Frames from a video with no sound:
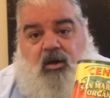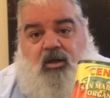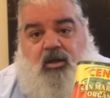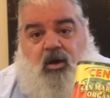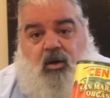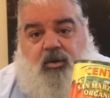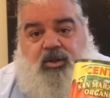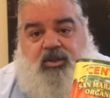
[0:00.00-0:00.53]

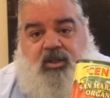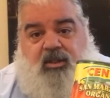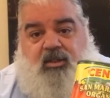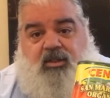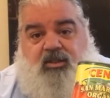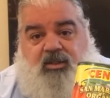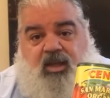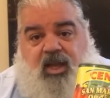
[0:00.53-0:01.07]
always get
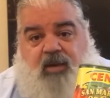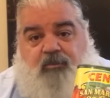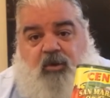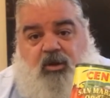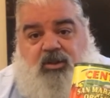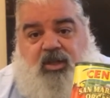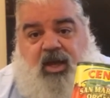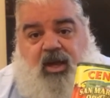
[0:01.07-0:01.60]
the San
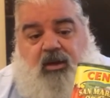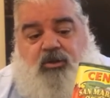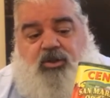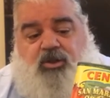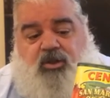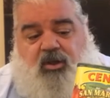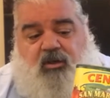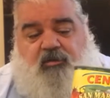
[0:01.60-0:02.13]
Marzano
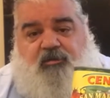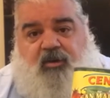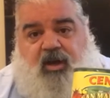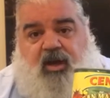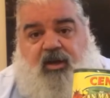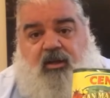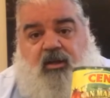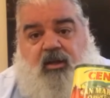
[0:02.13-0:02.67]

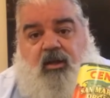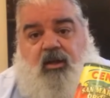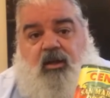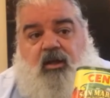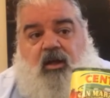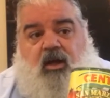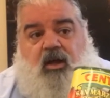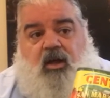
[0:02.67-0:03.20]
certified
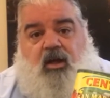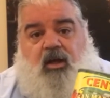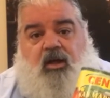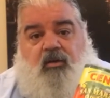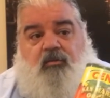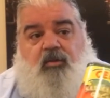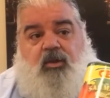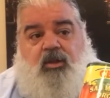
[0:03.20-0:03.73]

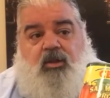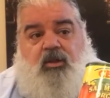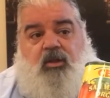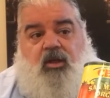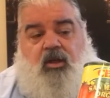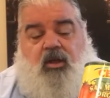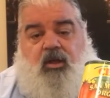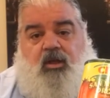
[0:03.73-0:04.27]
uh,
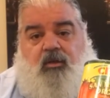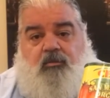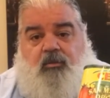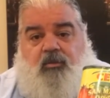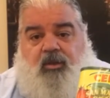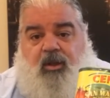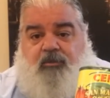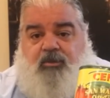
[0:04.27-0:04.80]
uh,
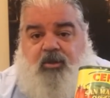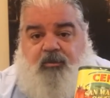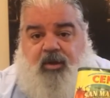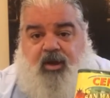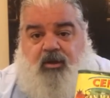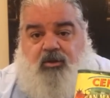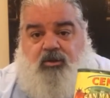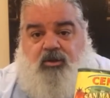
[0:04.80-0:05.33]
plum
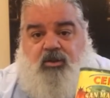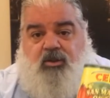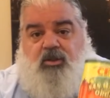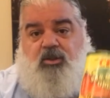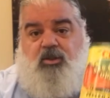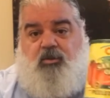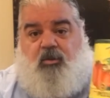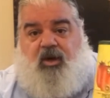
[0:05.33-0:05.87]
tomatoes. This
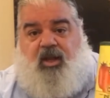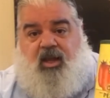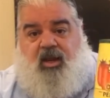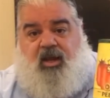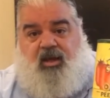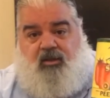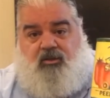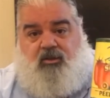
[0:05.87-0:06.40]
is
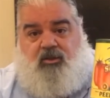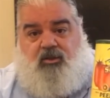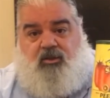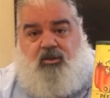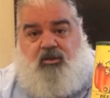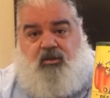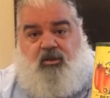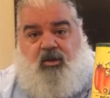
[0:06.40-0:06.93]
28 ounces,
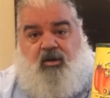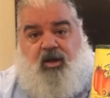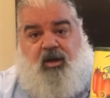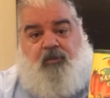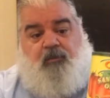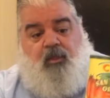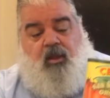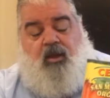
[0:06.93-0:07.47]
all
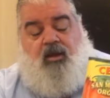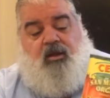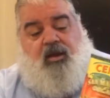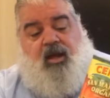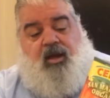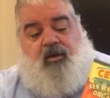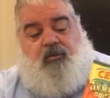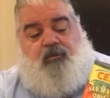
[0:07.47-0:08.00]
right?
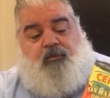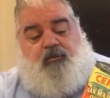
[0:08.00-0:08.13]
Now,